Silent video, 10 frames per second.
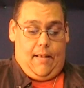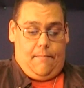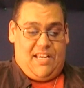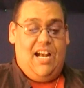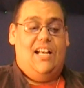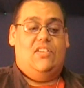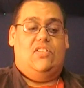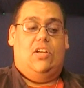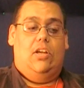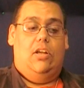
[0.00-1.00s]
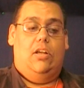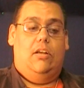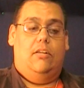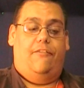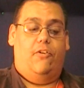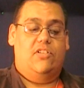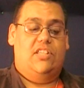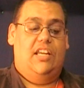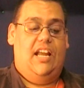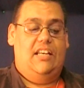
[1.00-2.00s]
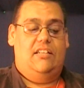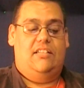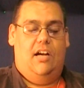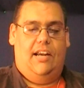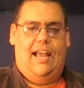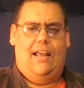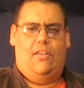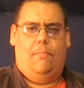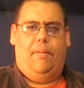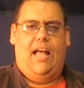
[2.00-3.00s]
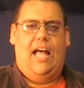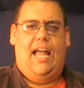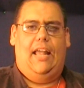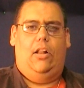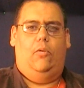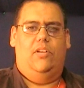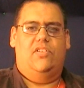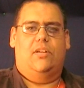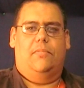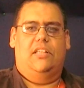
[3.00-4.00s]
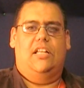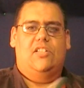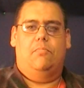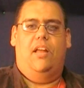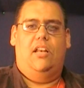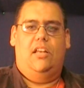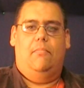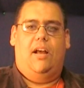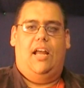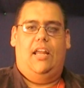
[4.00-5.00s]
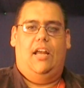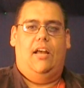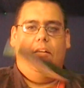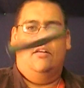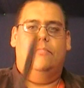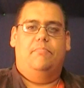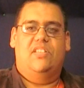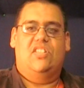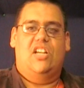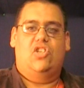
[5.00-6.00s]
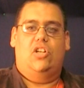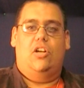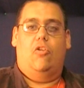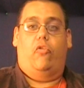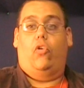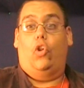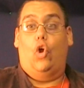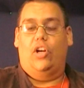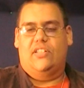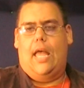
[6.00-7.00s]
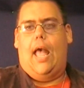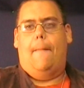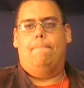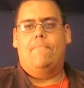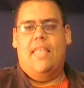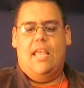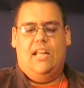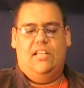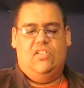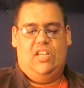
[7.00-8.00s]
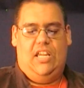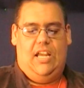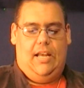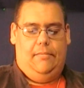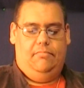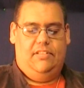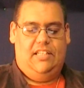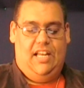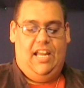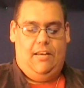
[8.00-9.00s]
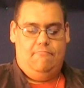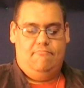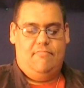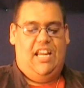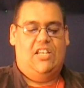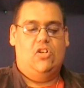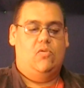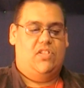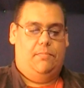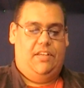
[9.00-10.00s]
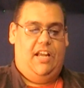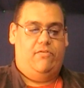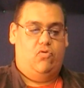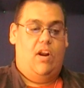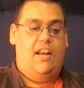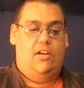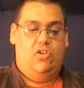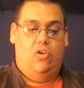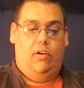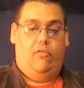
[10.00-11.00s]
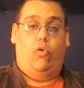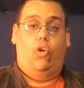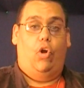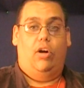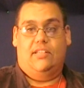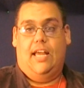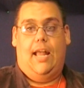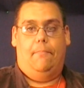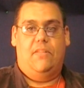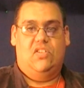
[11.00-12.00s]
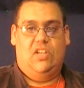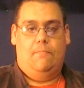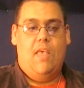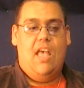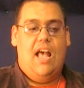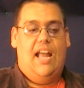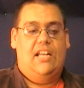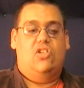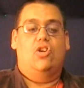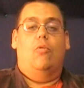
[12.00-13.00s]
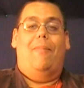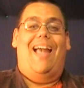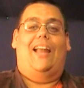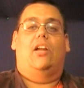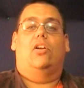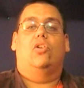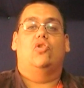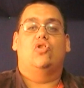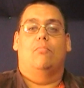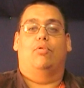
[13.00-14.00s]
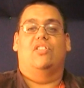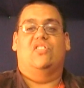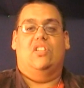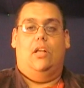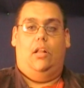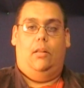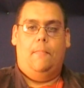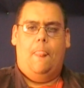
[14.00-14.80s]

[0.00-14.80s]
Because the first thing I dug out of the pile was something that's been in my possession here for a long time. You see, tonight I get to do something I've dreaded doing for a long time. You see, I get to go back to Brazil.